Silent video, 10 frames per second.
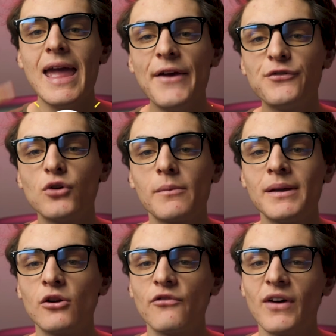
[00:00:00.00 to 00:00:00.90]
if you want to
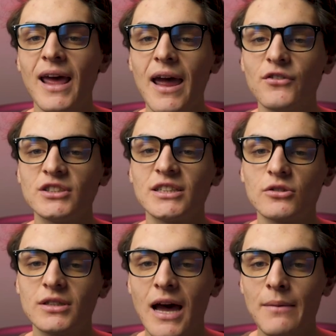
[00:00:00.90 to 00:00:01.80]
be notified every
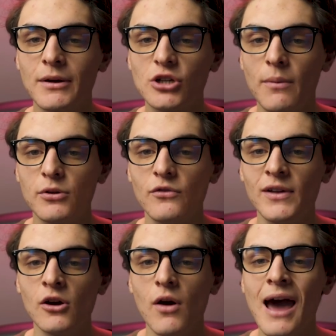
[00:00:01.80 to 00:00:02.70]
single time I drop a new
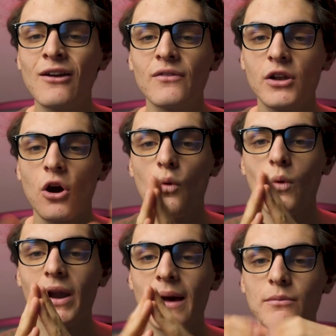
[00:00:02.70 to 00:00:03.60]
video. I don't even know
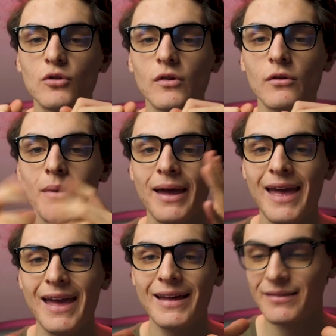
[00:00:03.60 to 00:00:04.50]
what I'm doing with my
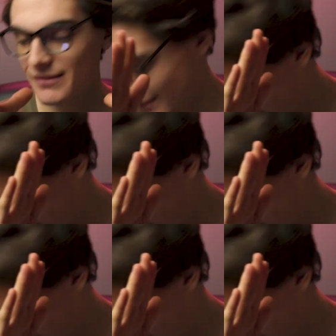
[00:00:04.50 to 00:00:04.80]
hands.